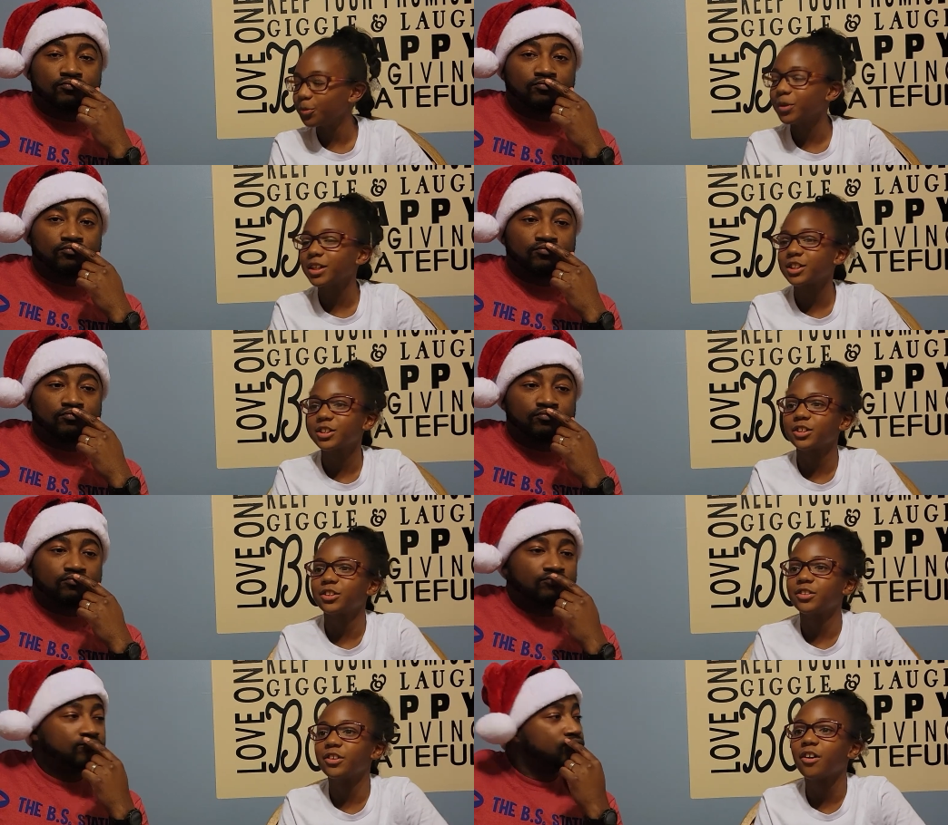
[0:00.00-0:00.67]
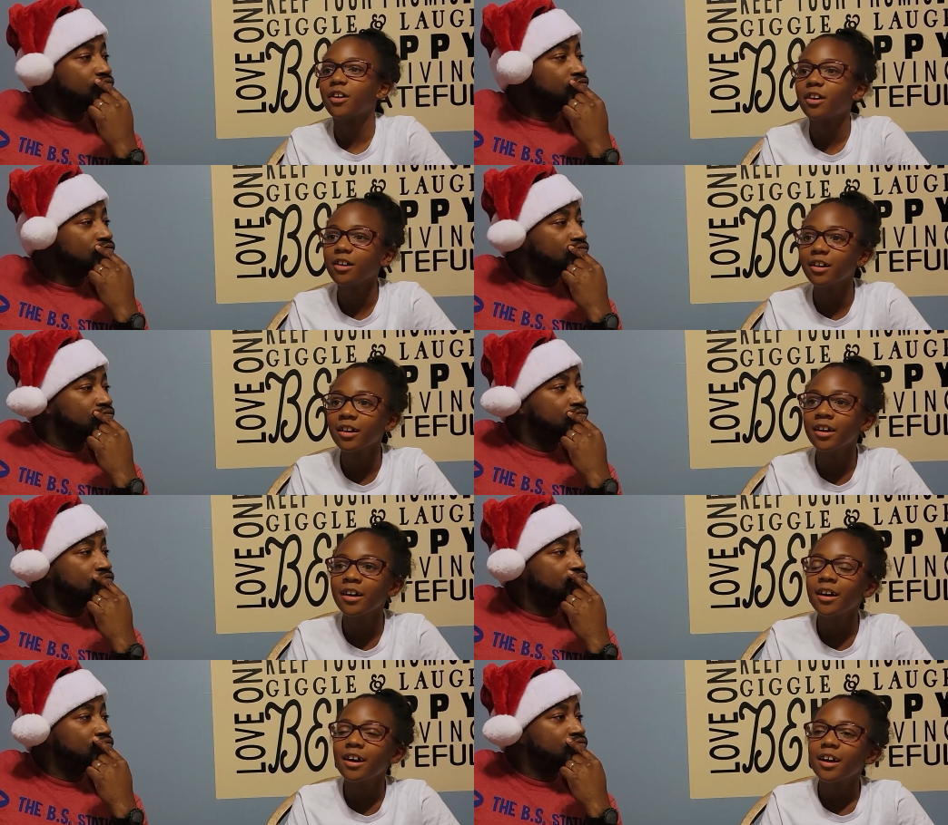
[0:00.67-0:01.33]
Speaker 1: wants a dog
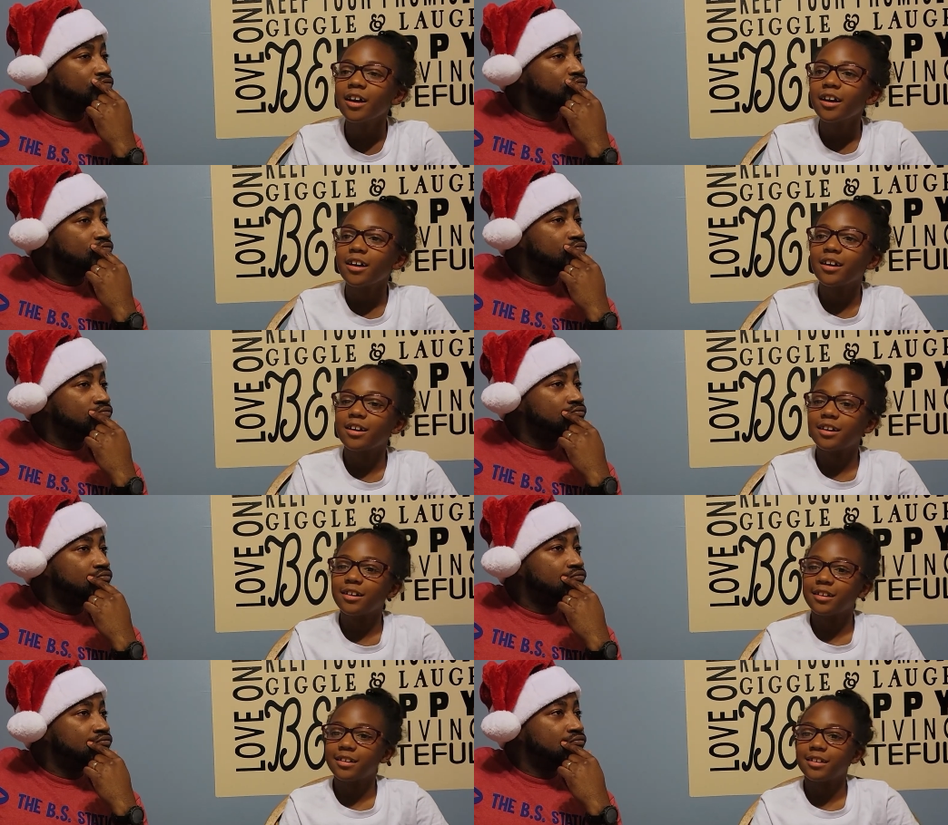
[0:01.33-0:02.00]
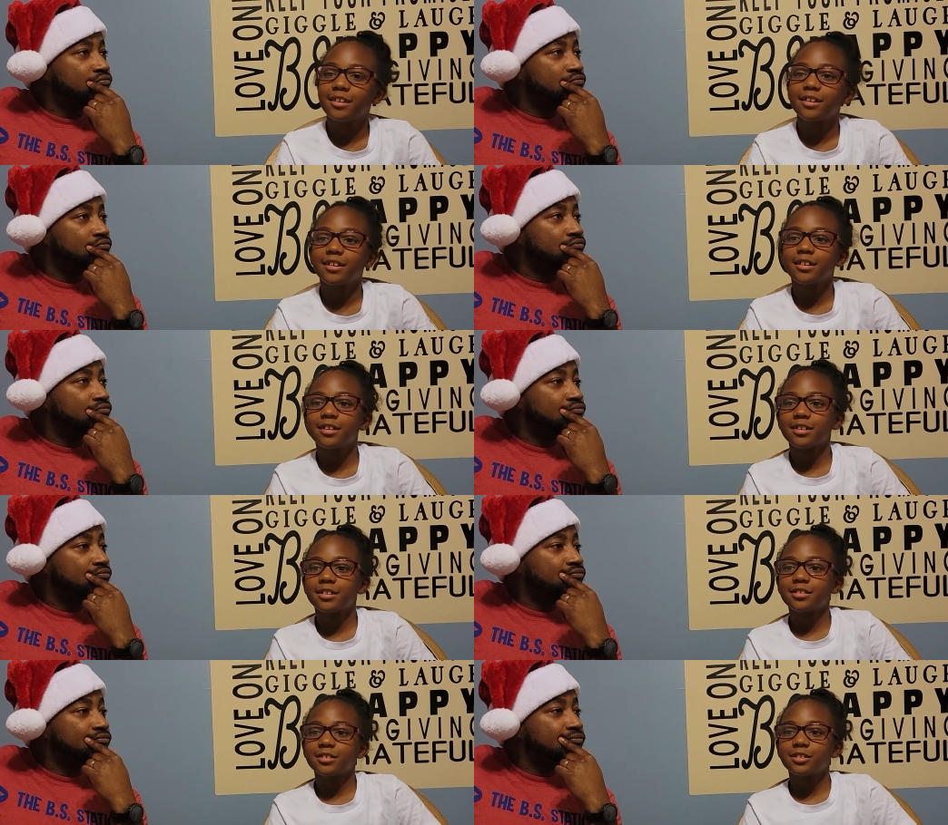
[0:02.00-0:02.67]
and.
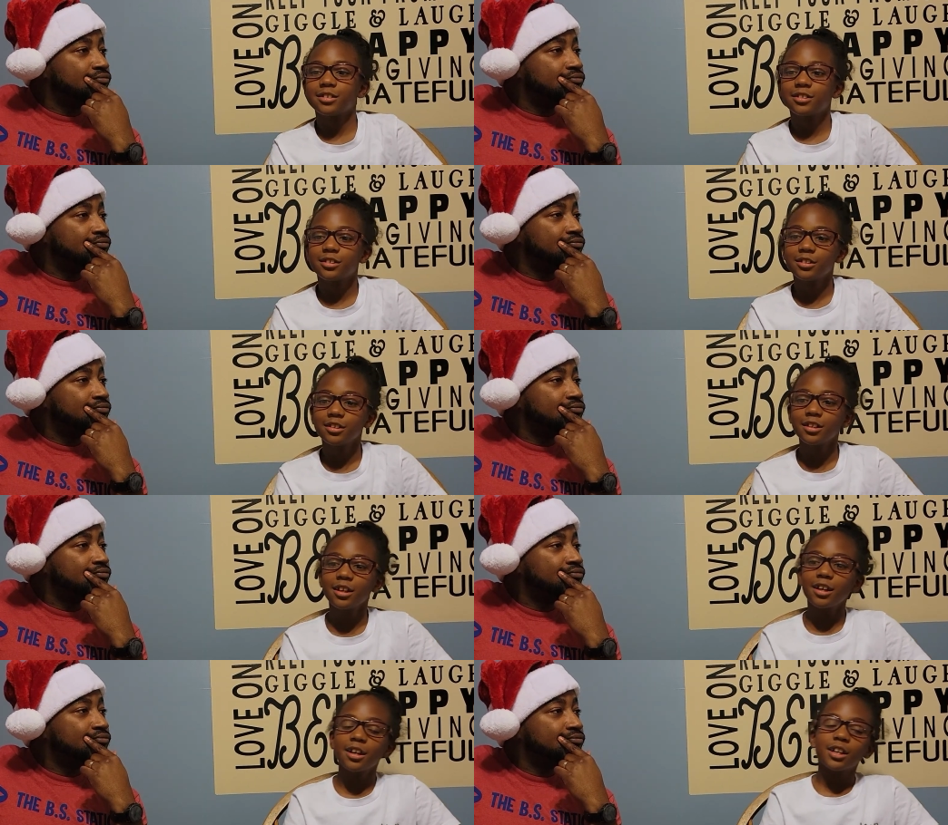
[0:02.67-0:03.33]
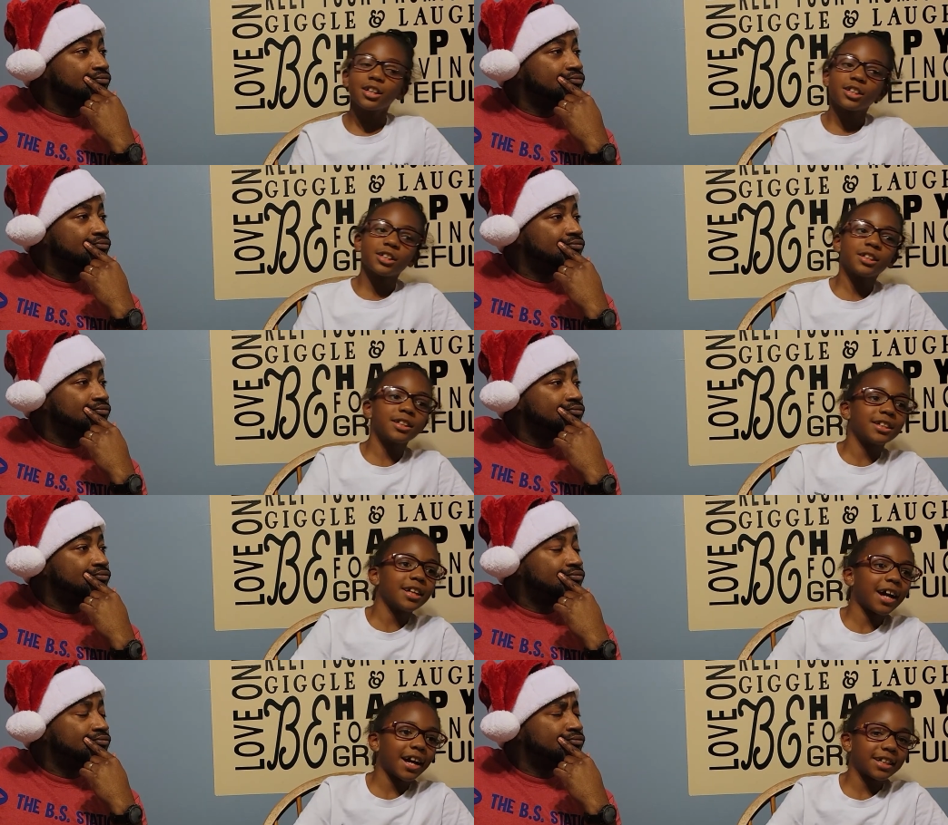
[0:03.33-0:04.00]
Uh,
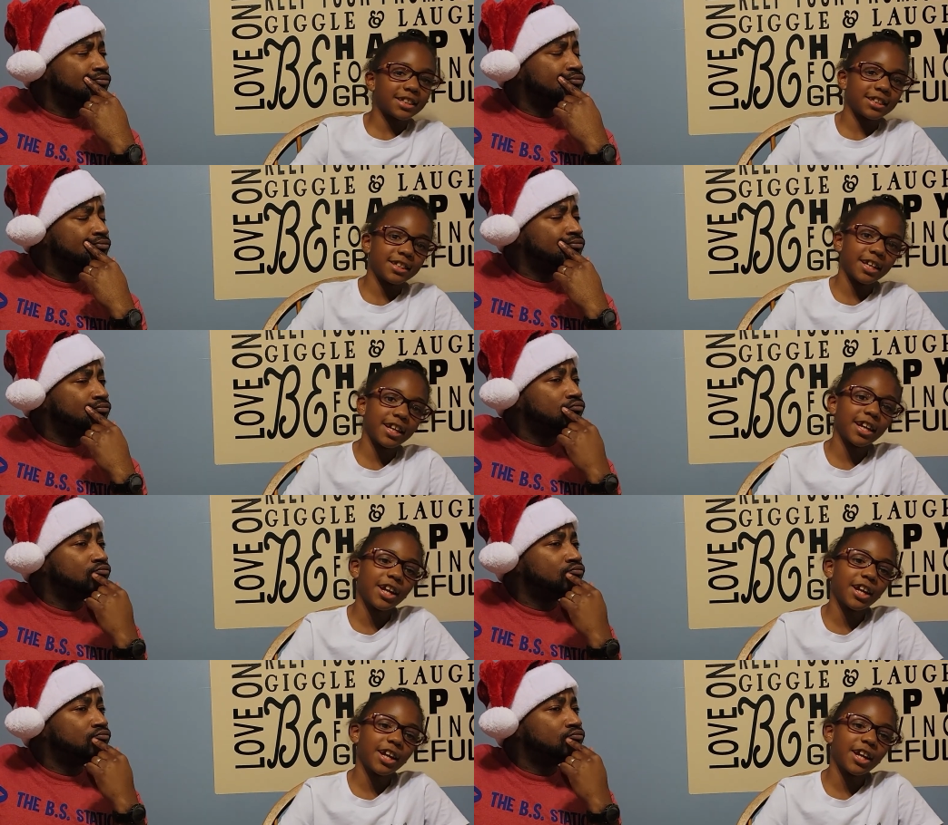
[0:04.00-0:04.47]
she had to take